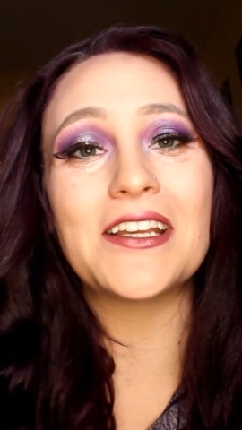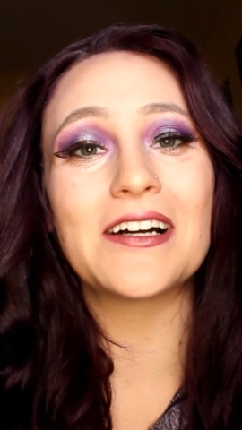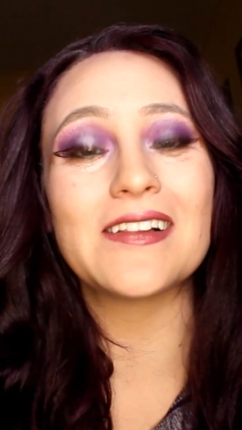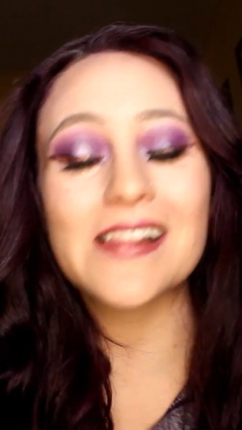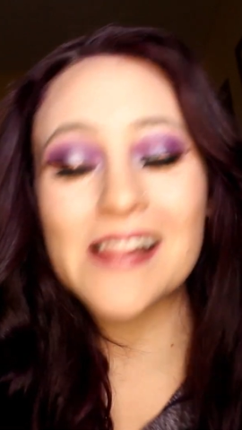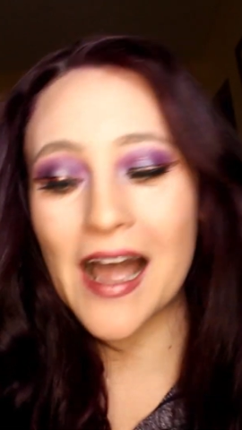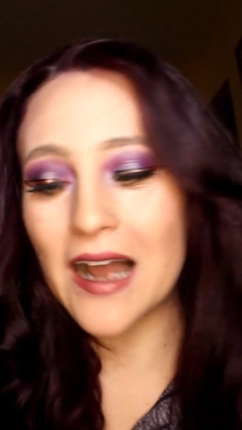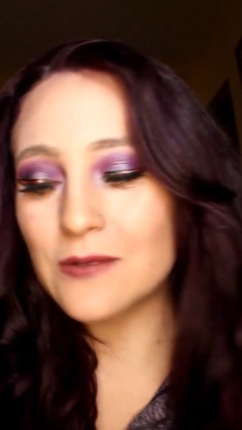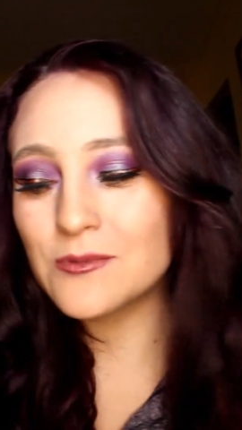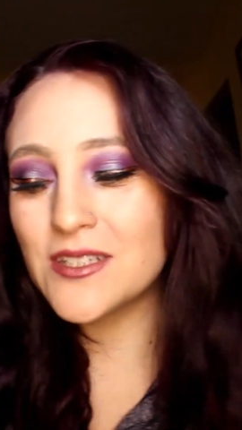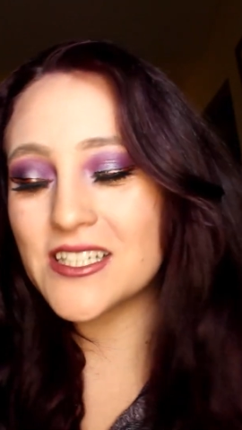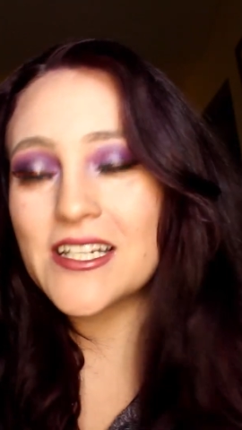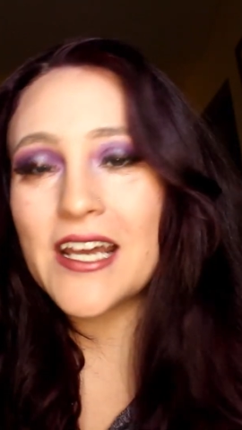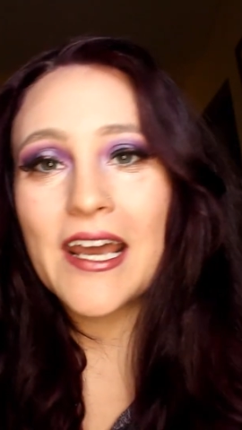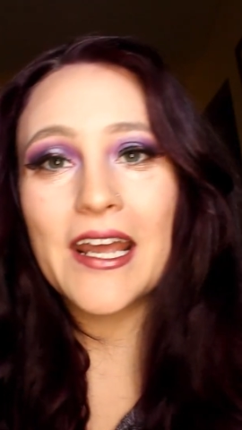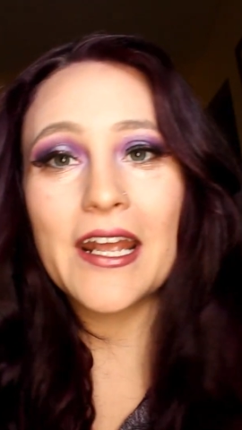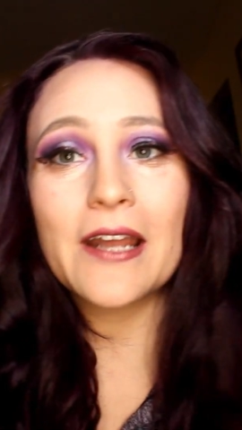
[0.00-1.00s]
collab
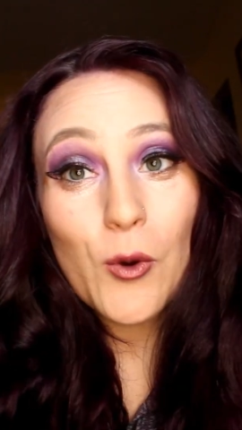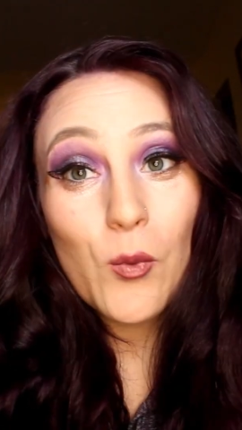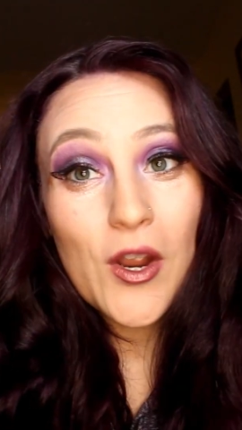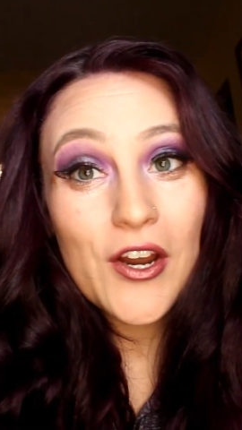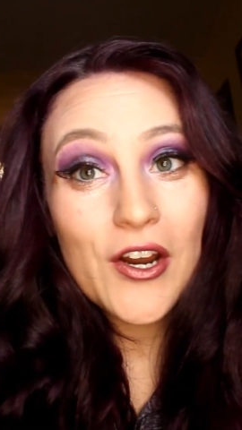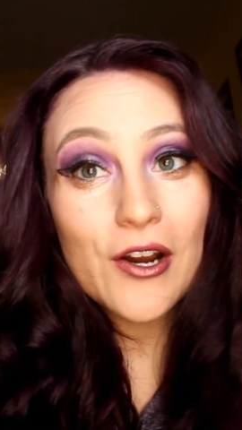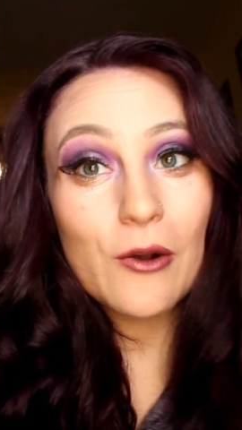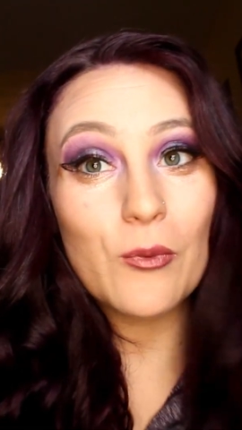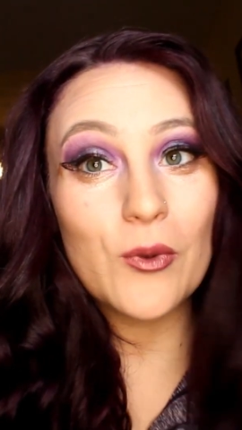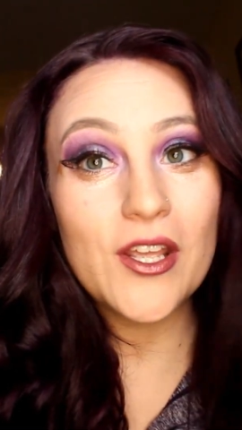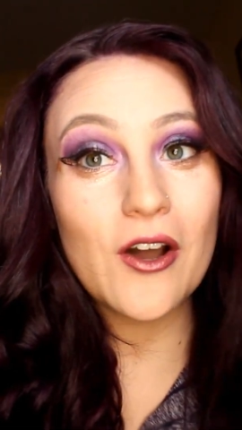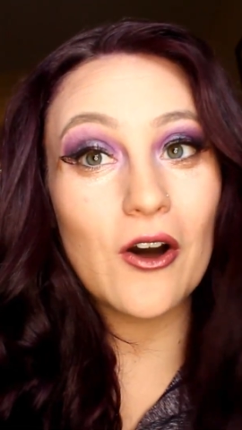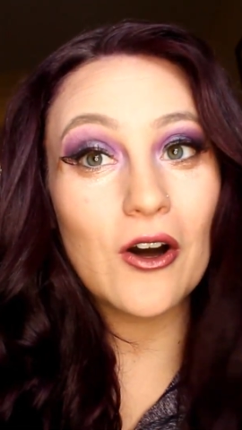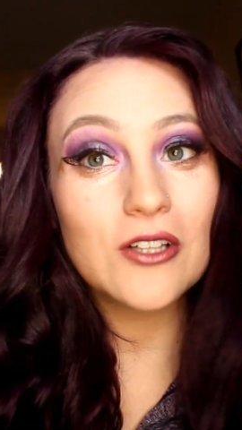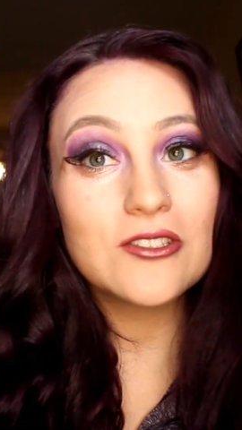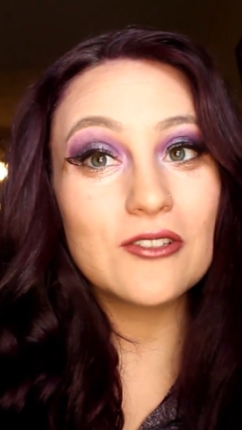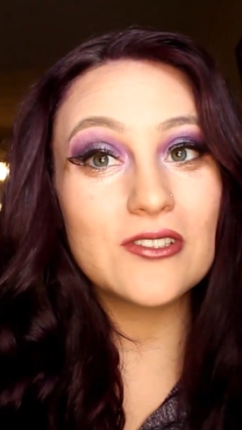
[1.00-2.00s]
today where we
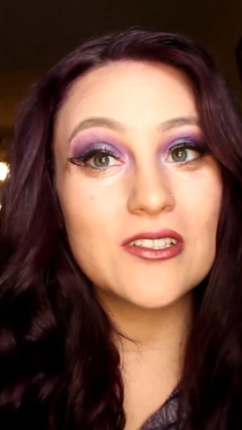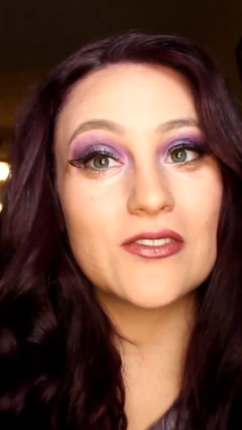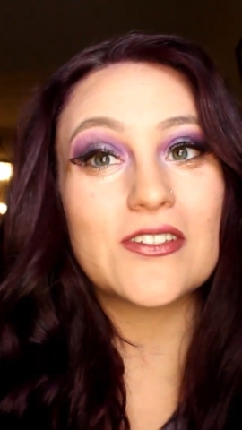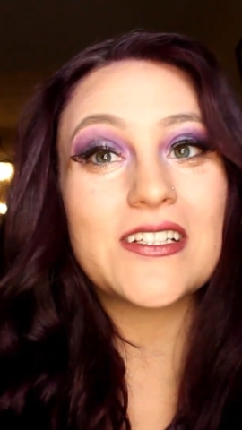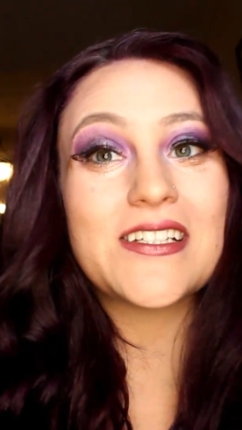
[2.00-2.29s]
all do different